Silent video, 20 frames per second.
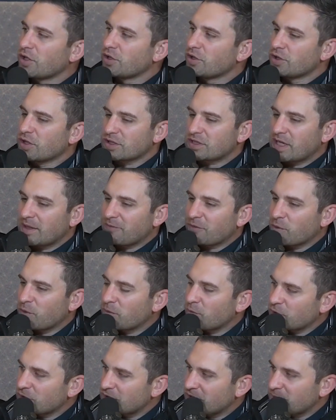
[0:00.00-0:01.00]
You got time for one
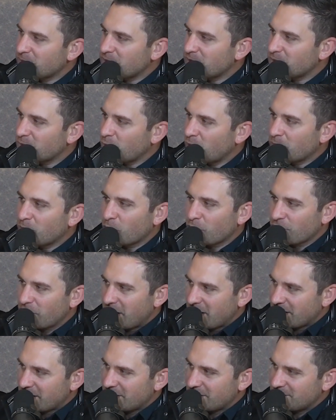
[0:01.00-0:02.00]
more segment? One more
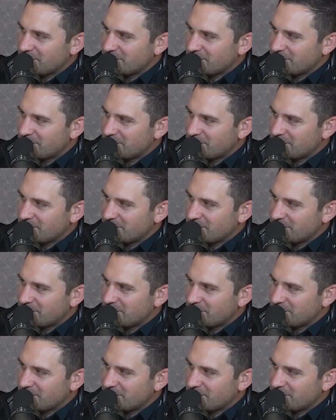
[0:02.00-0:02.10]
racket?